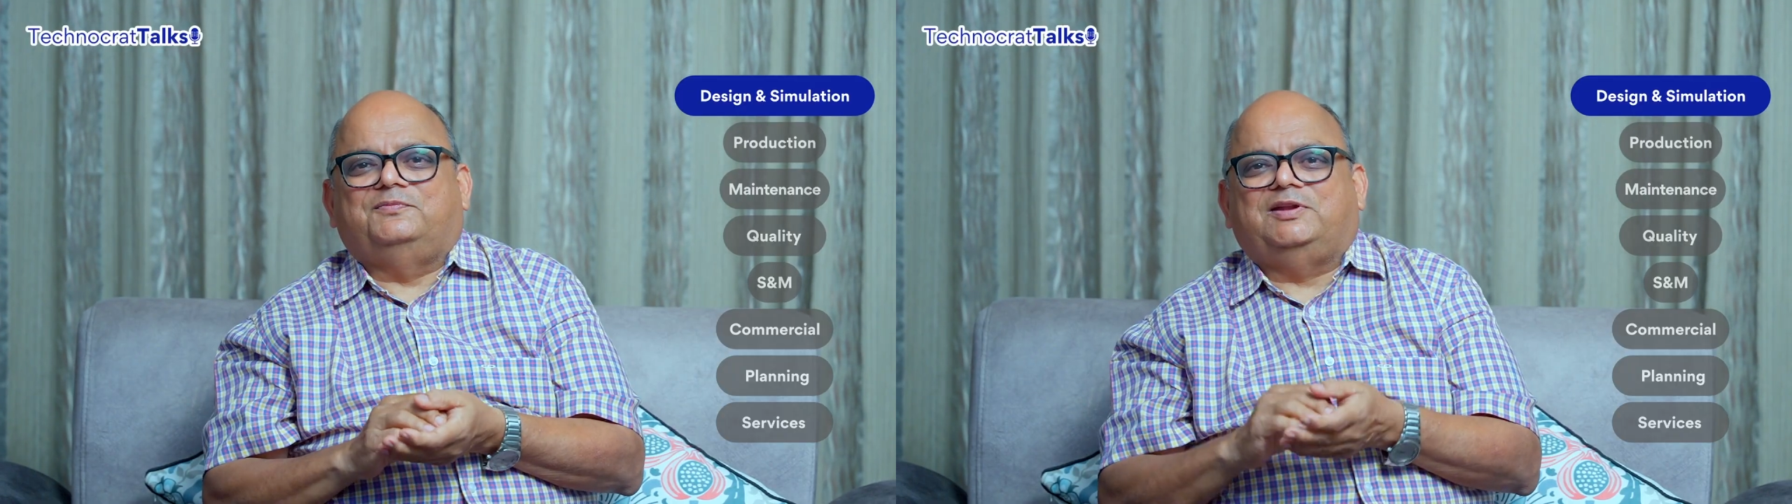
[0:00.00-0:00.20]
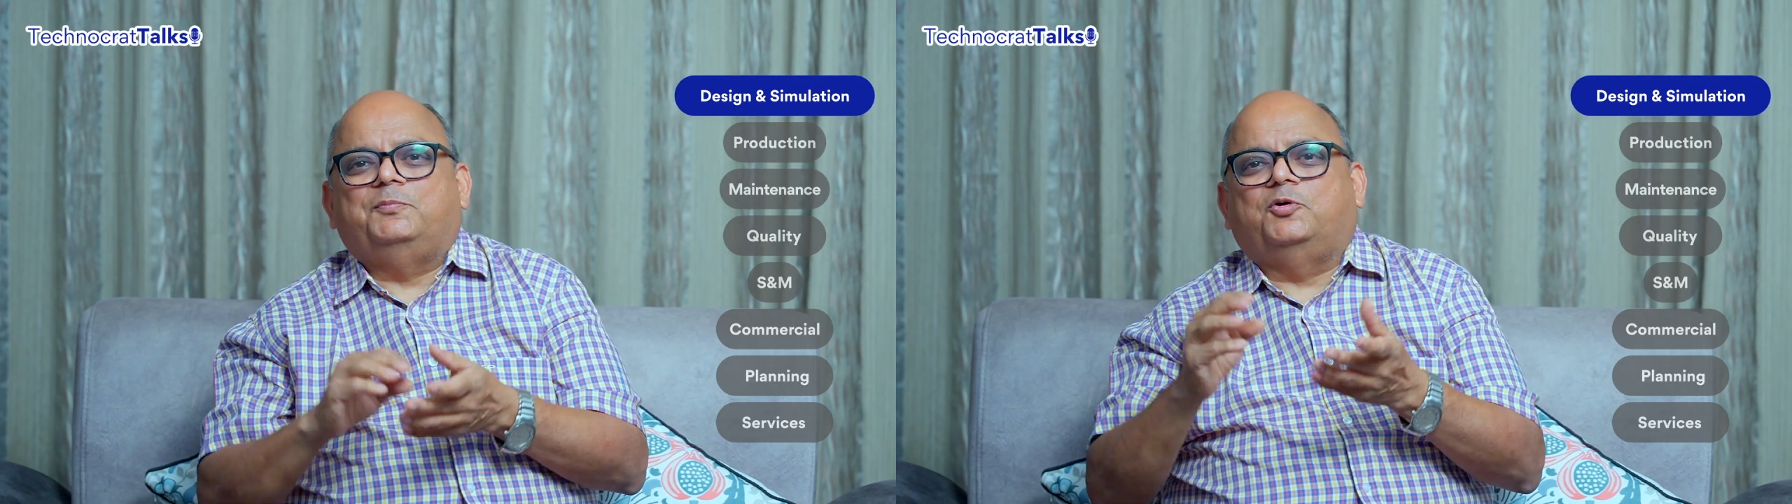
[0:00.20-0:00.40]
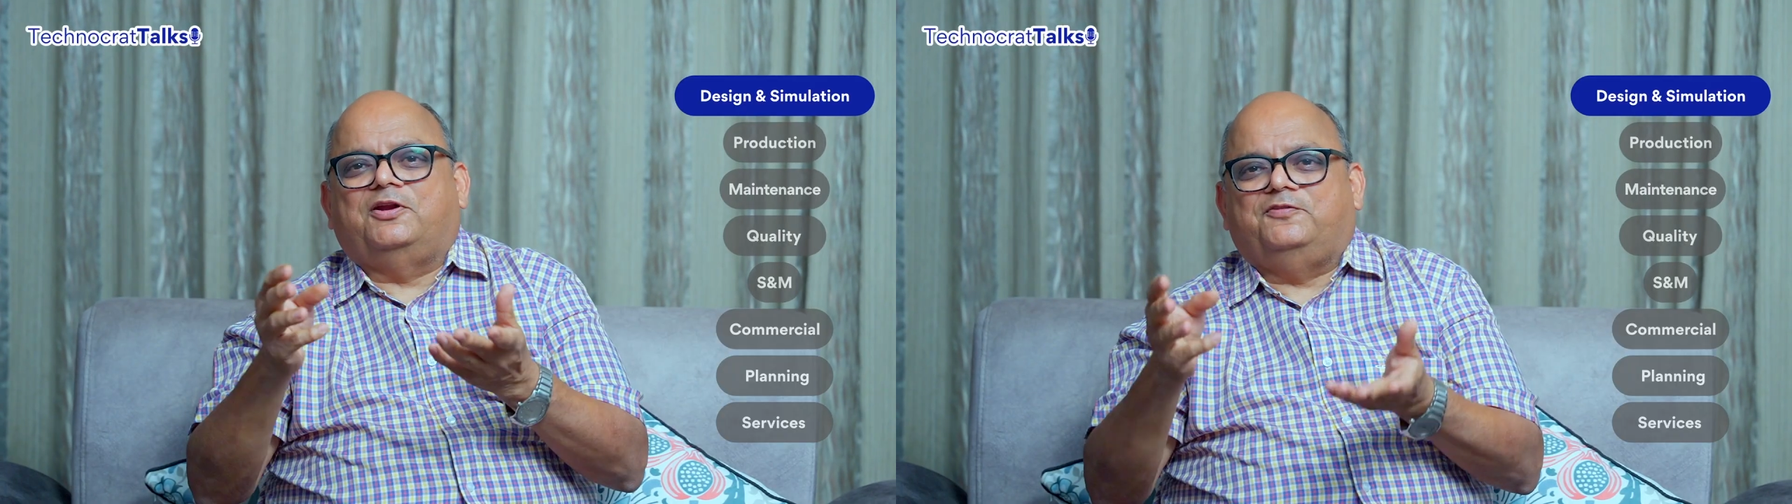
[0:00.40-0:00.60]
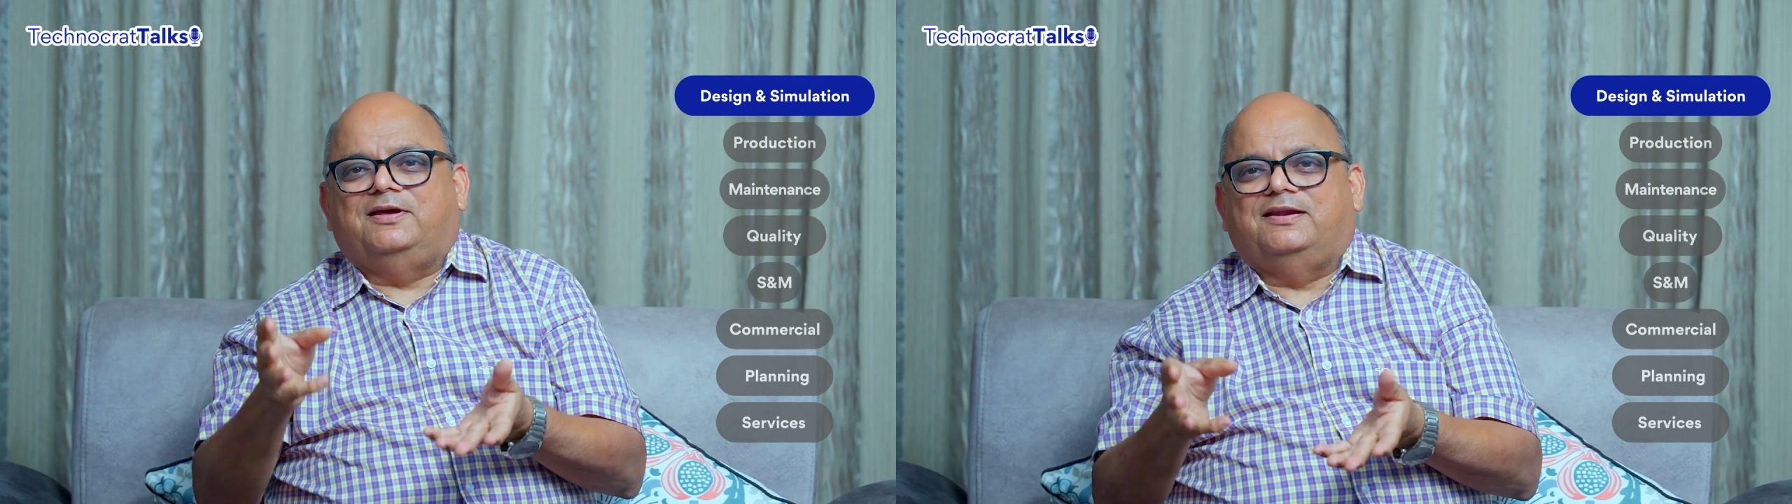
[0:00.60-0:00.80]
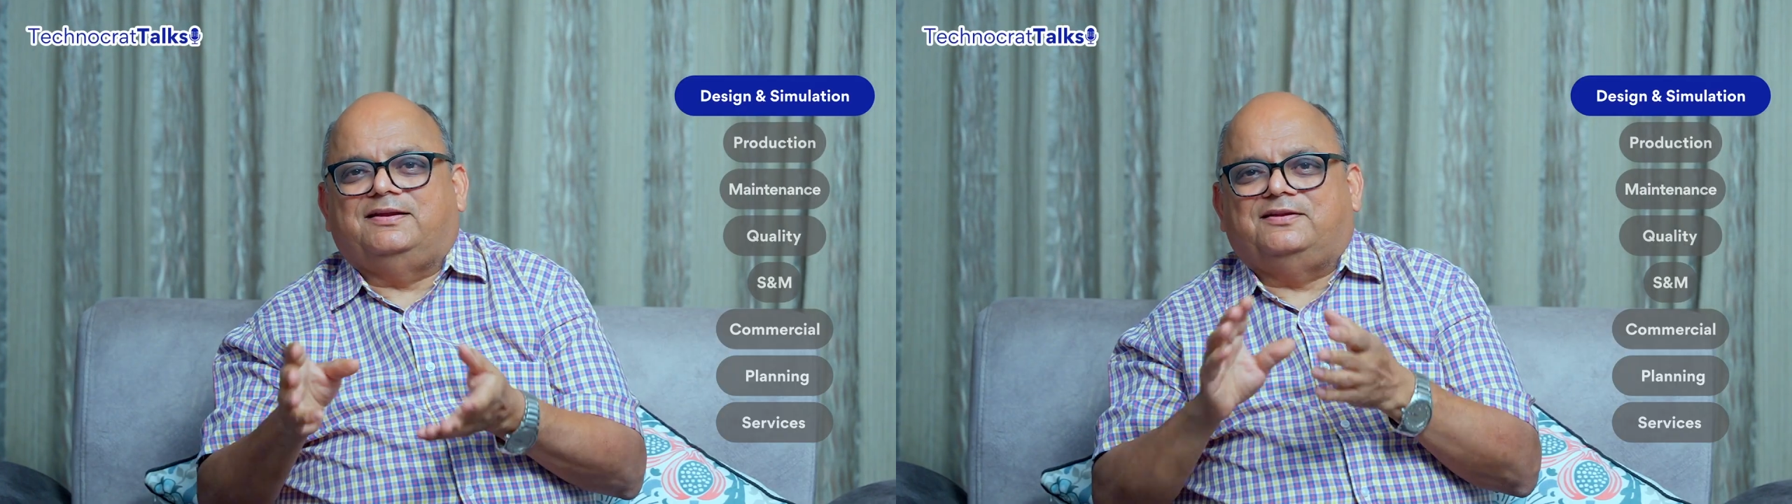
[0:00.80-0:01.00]

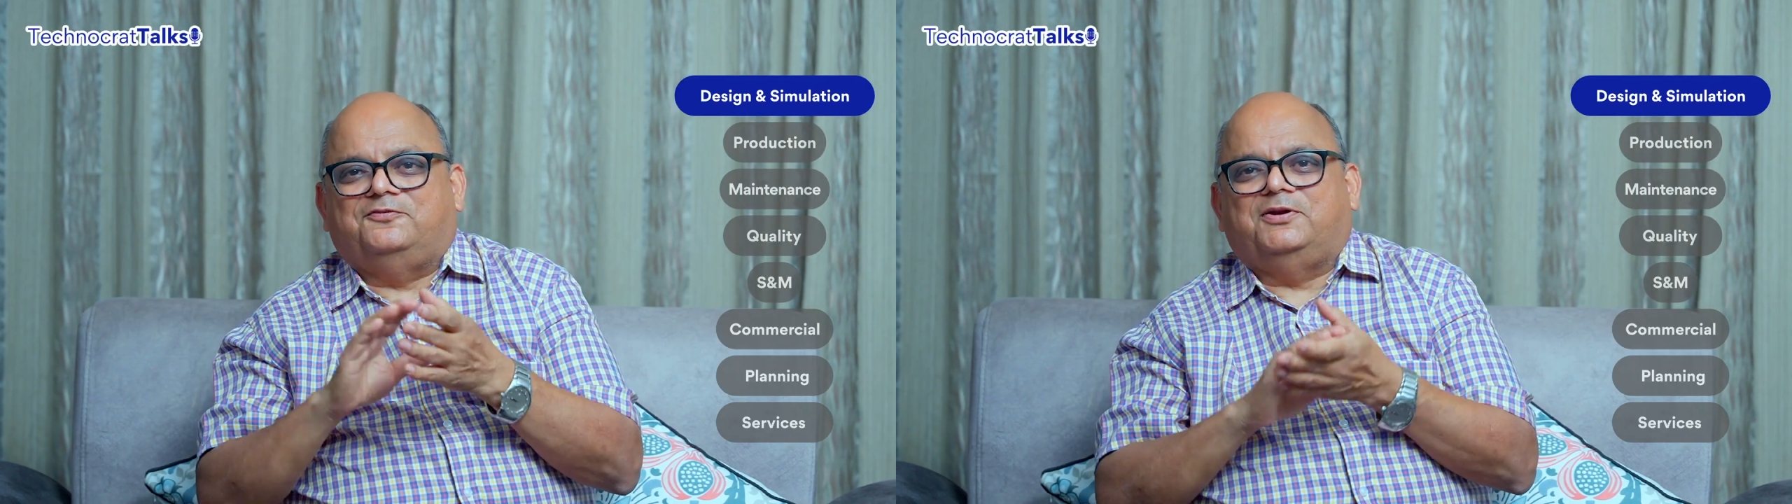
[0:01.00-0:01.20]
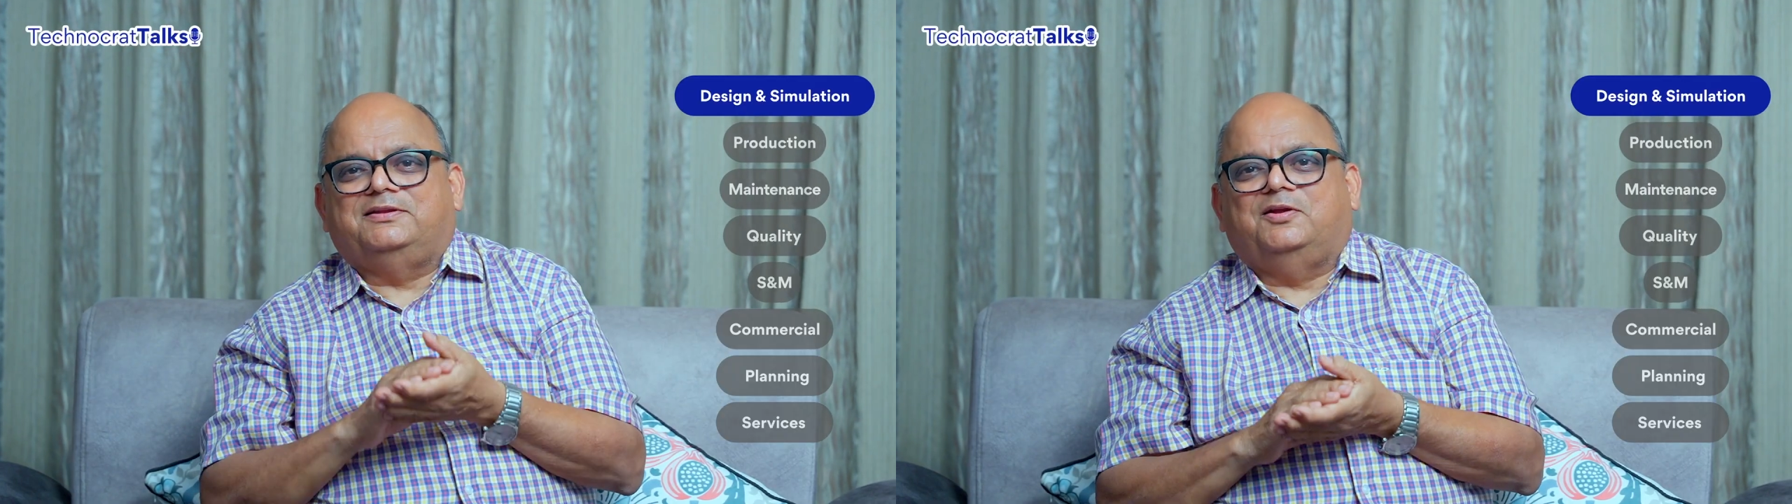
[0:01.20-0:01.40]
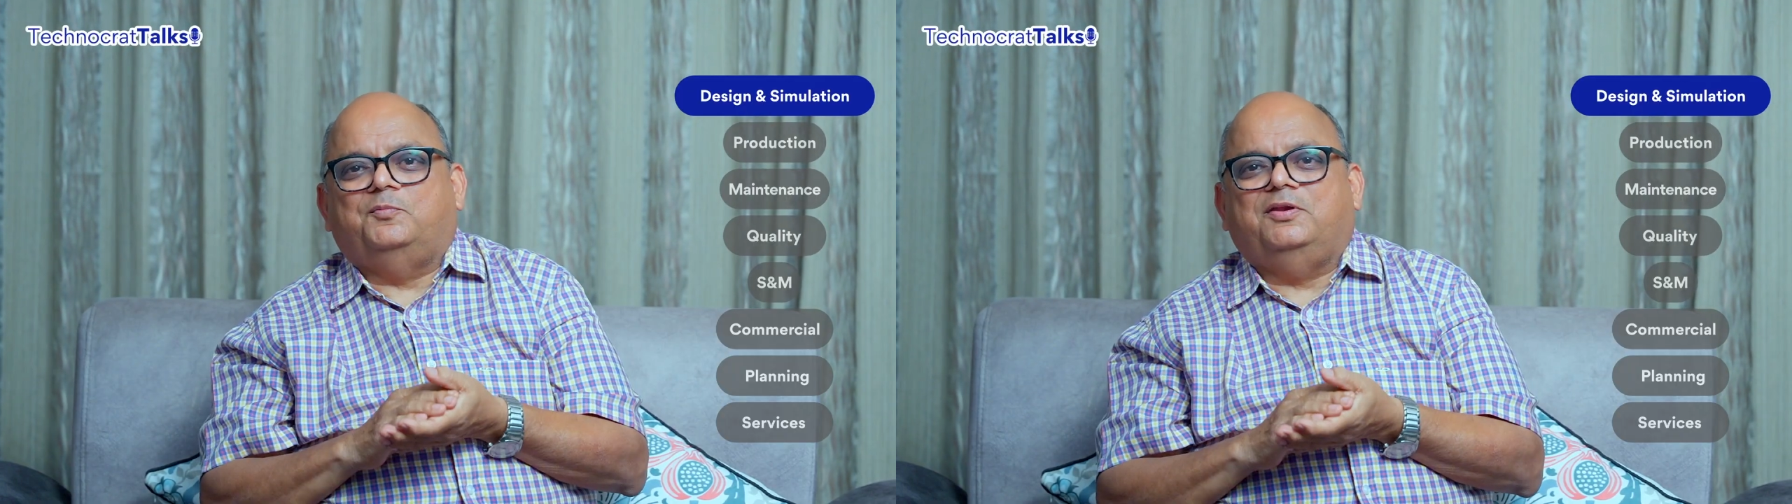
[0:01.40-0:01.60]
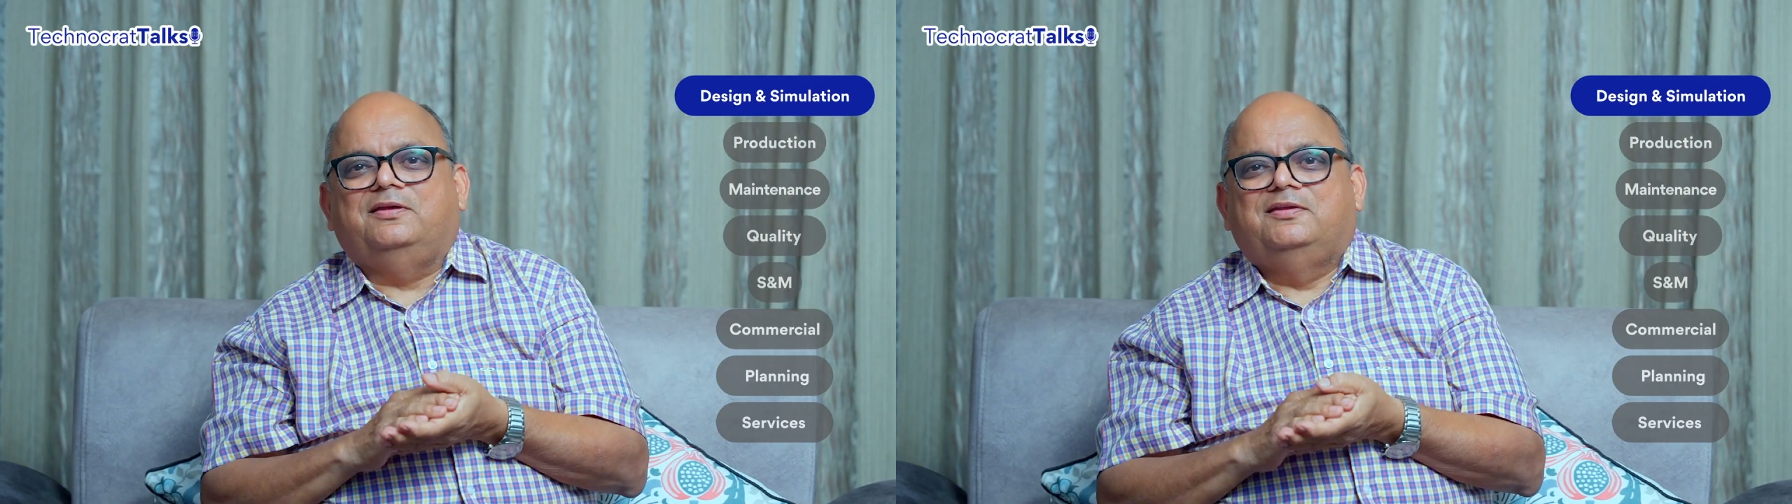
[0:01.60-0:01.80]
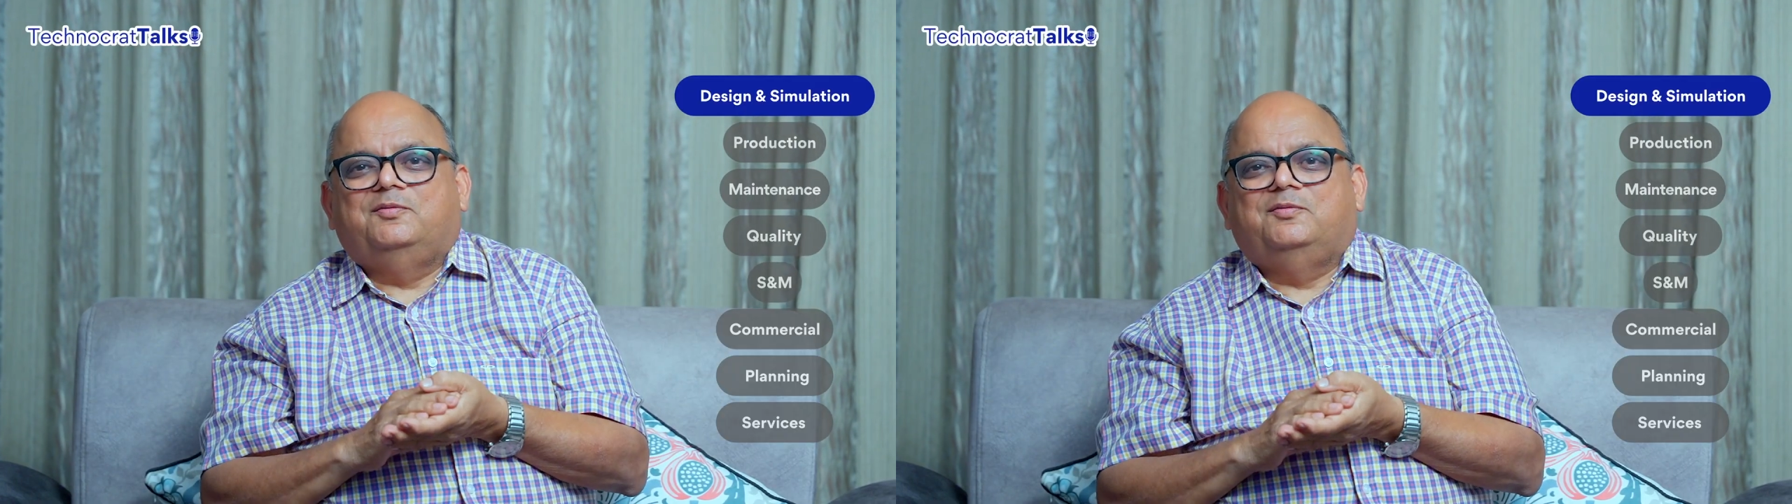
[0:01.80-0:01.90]
typographical error, for example.